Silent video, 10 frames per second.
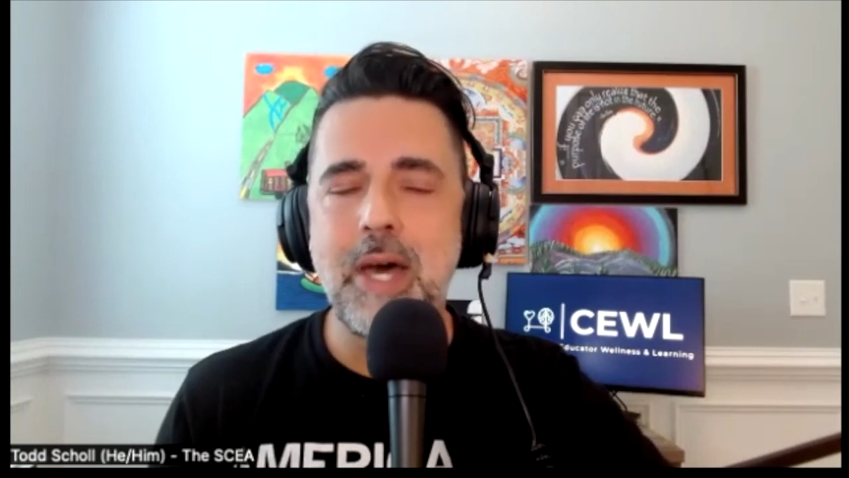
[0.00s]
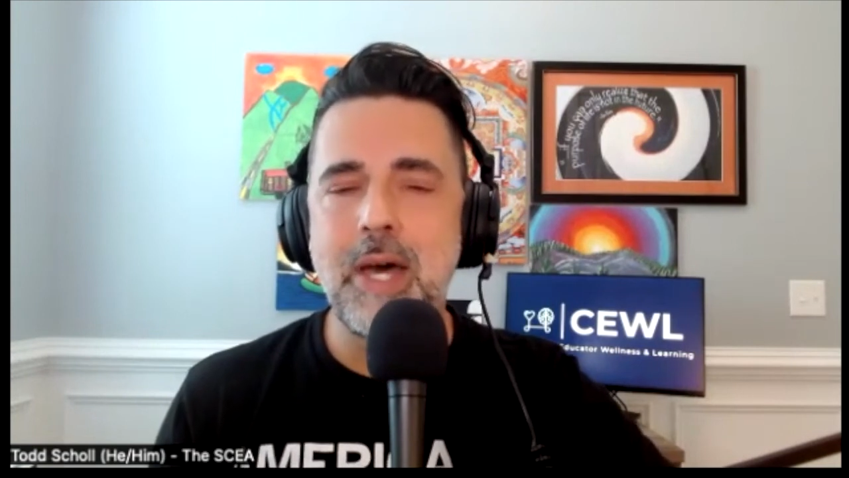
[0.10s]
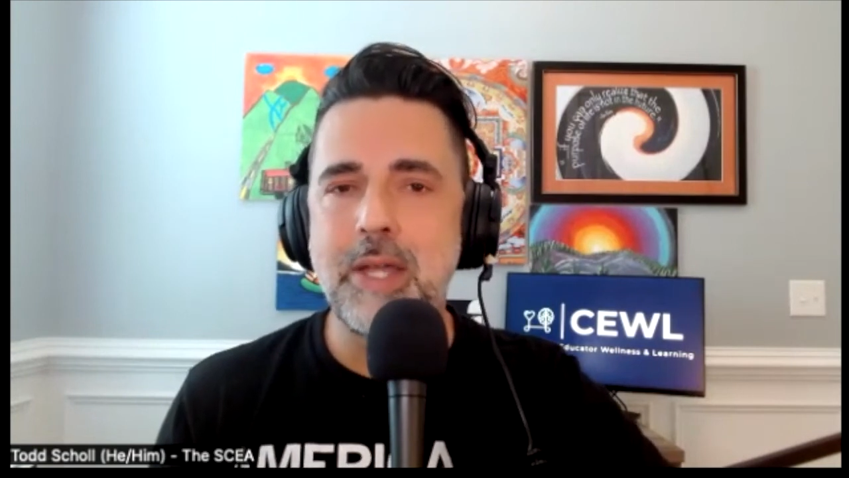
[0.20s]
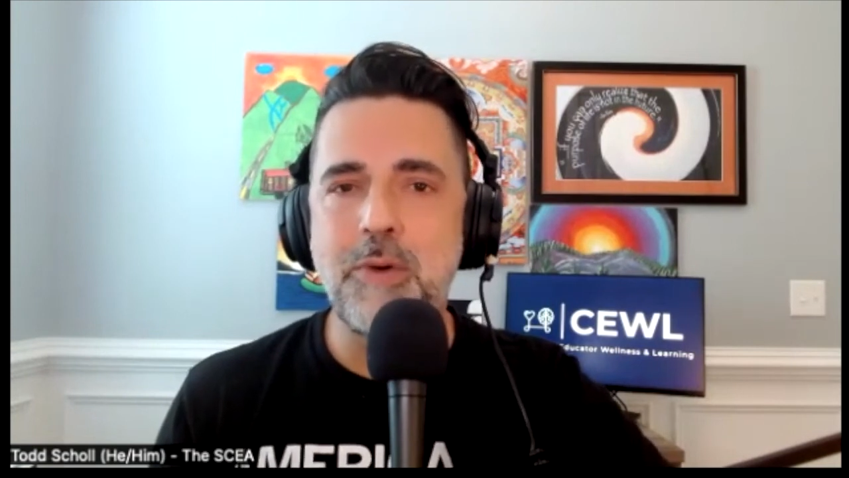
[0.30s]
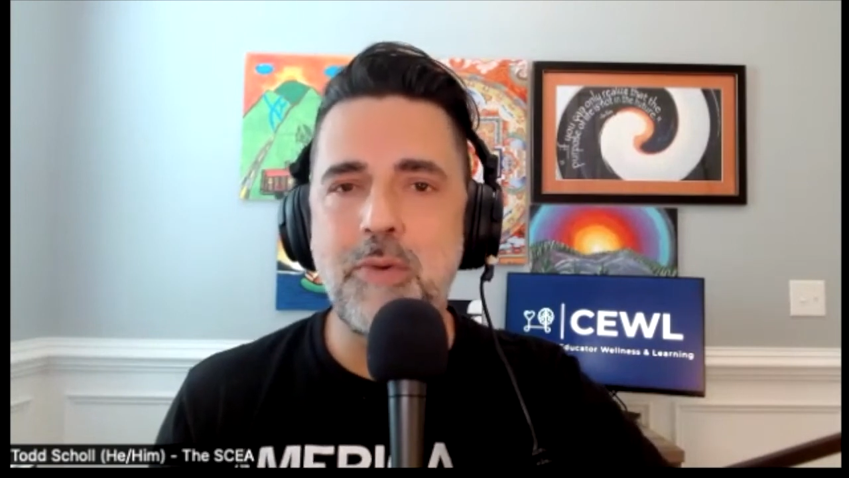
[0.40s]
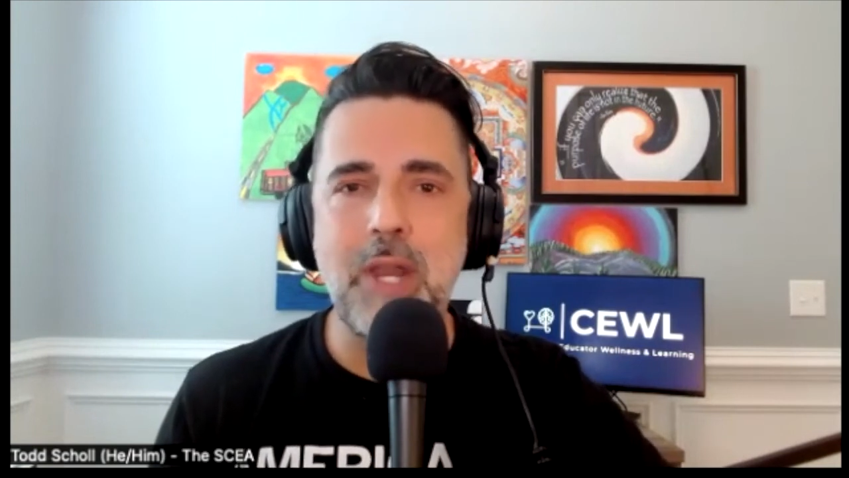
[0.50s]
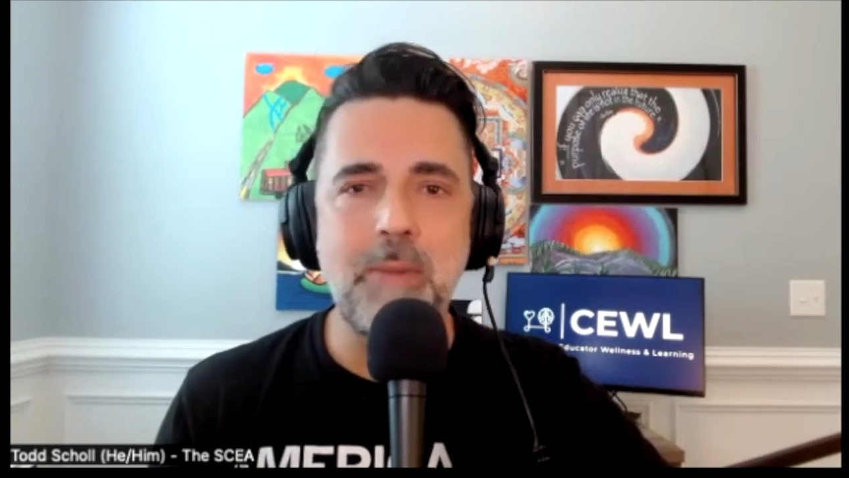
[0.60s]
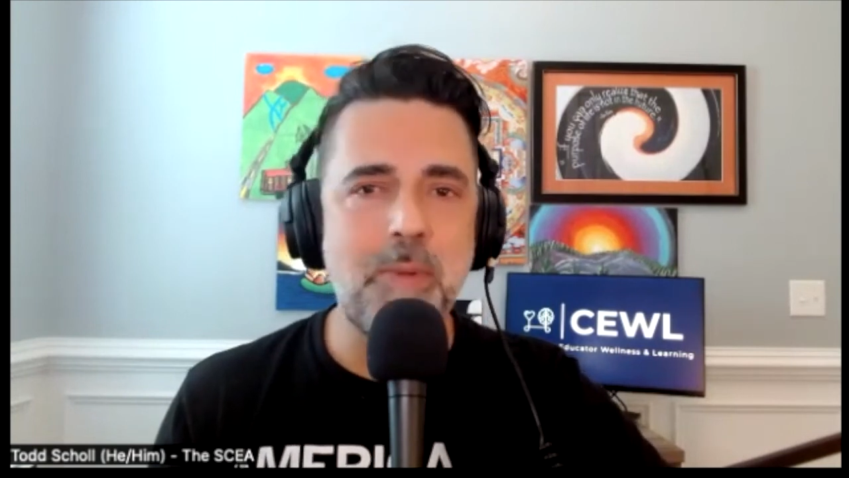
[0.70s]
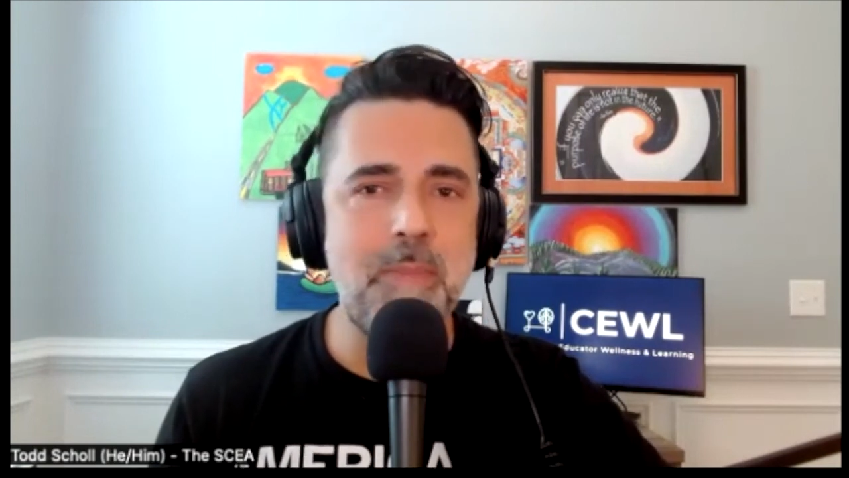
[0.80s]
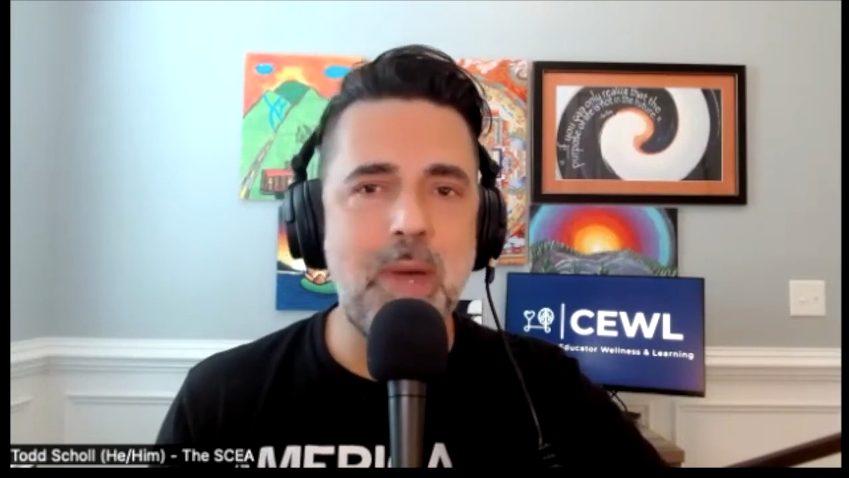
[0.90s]

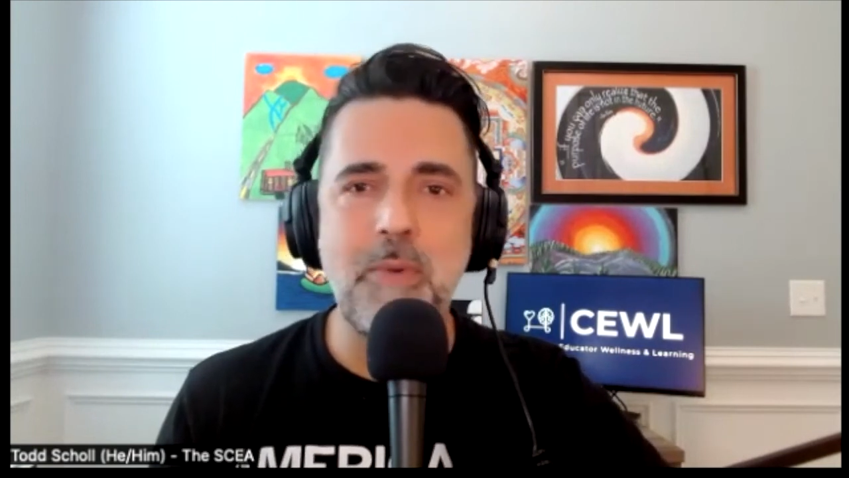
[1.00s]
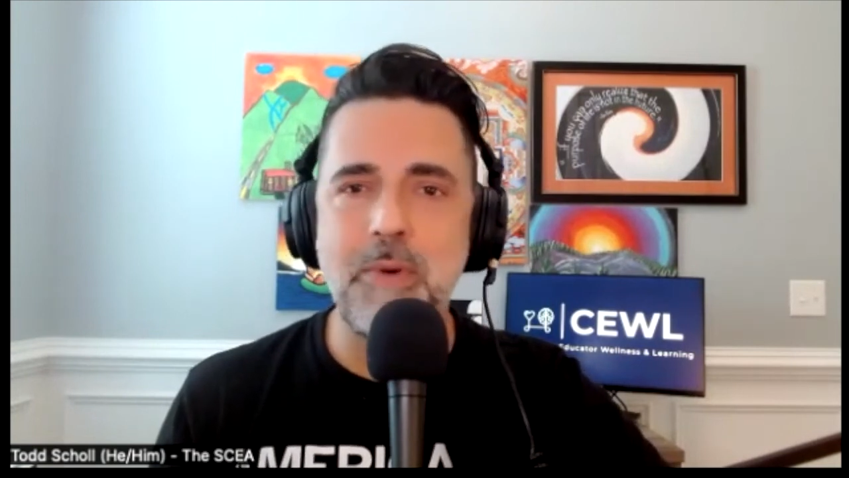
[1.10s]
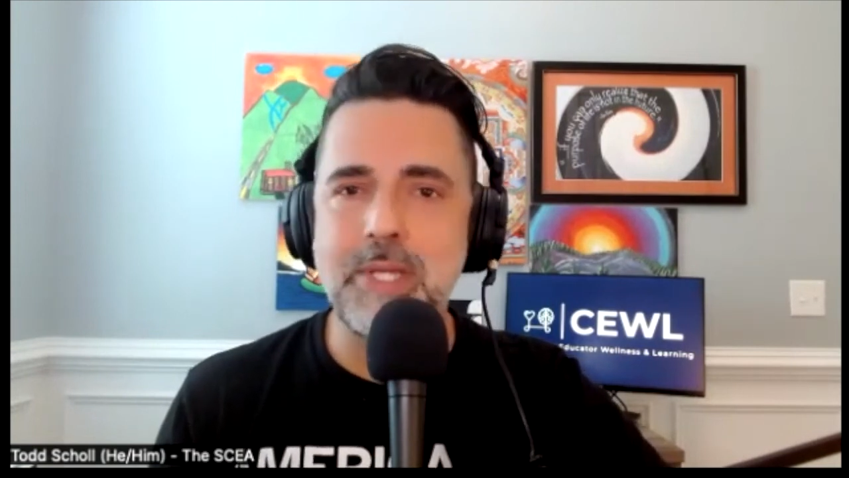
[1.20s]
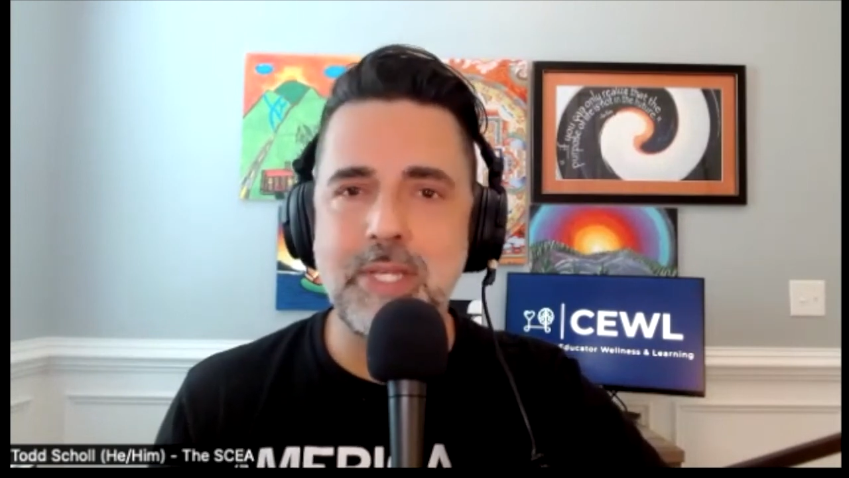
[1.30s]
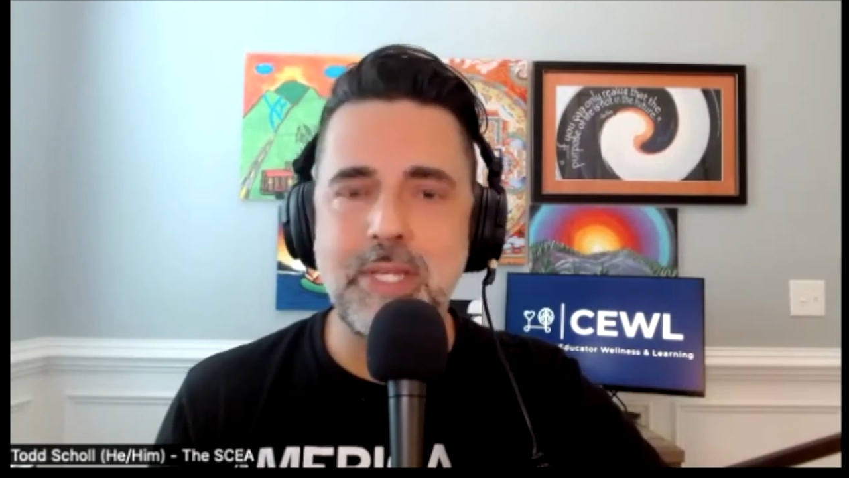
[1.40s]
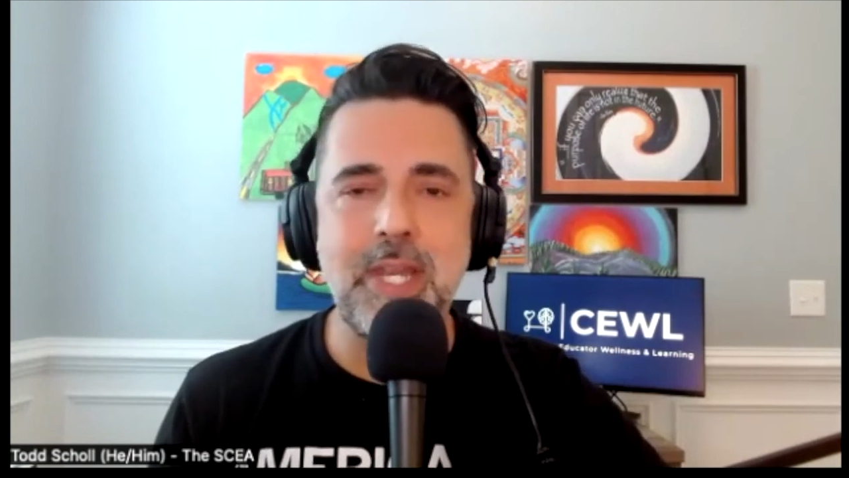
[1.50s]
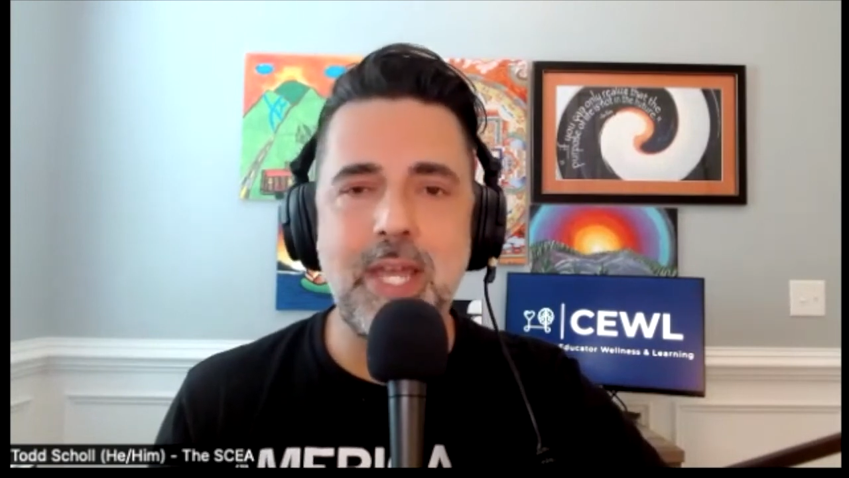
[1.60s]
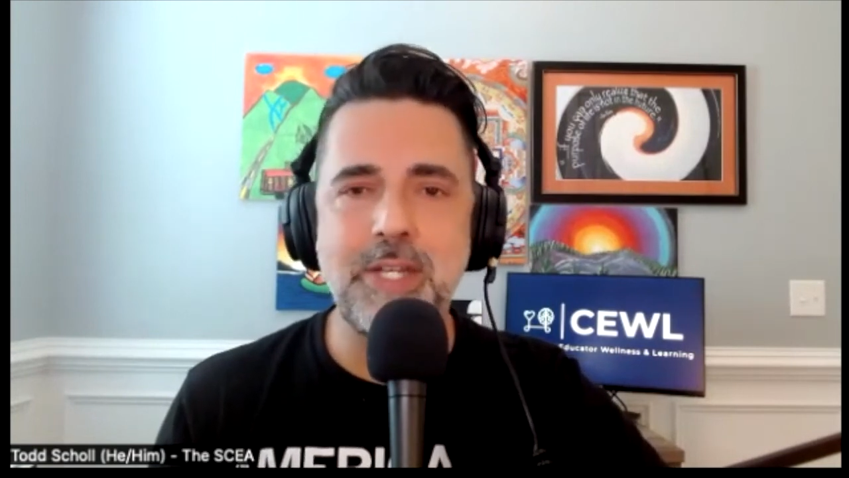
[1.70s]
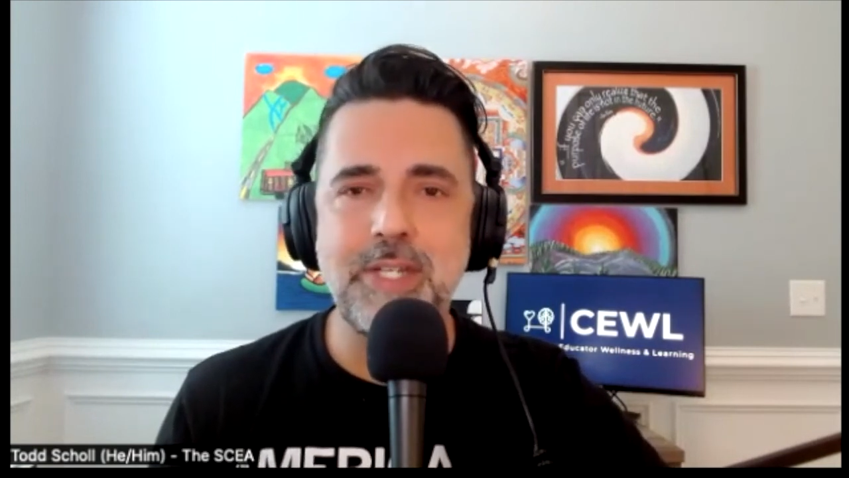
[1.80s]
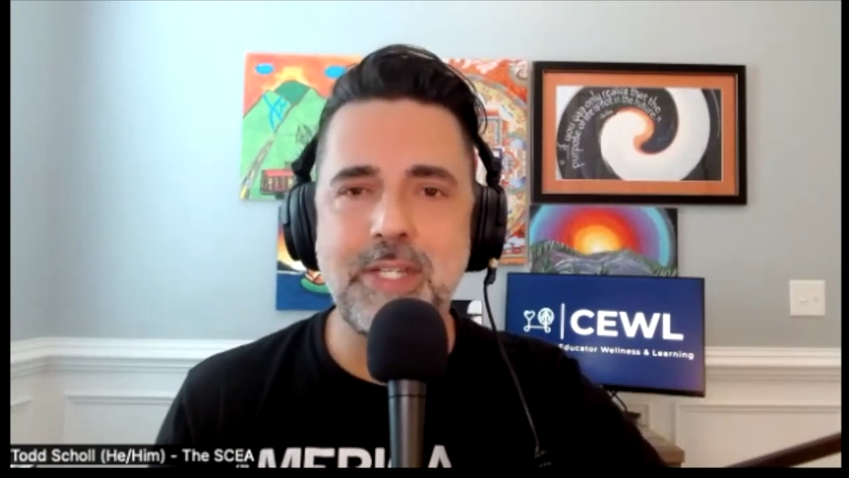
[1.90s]
incredible memories and
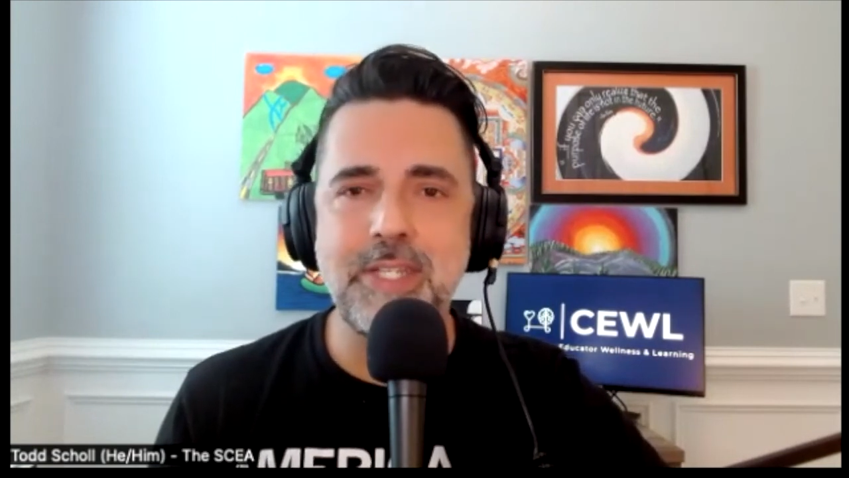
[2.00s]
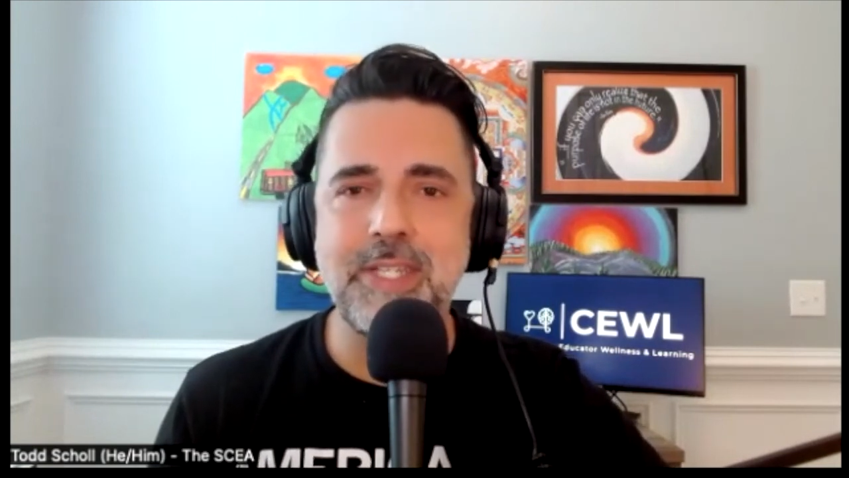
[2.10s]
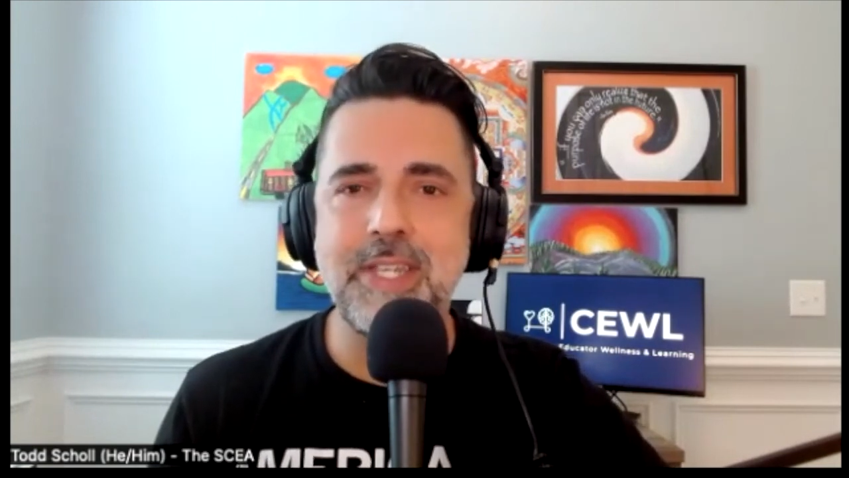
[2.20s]
connections,